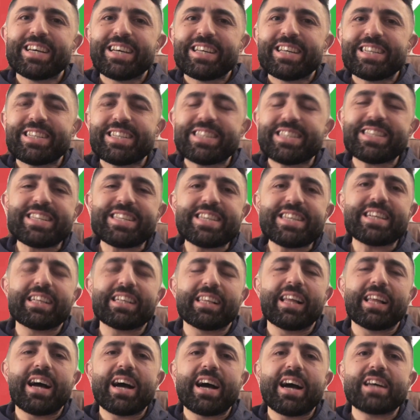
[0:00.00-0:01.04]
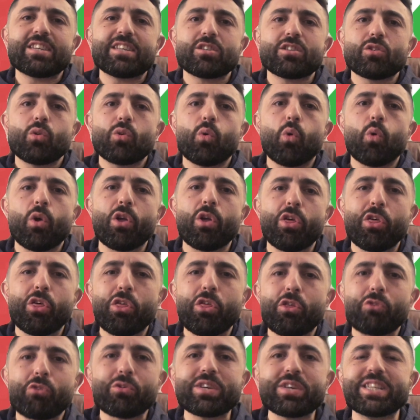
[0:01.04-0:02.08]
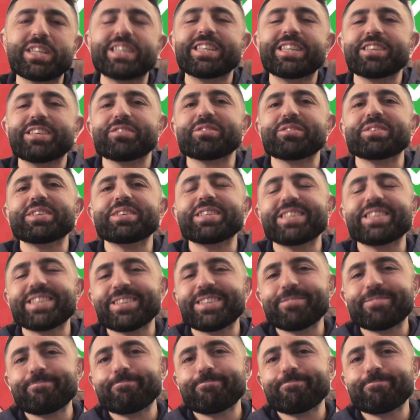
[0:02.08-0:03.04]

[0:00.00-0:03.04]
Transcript: C class or 3 series.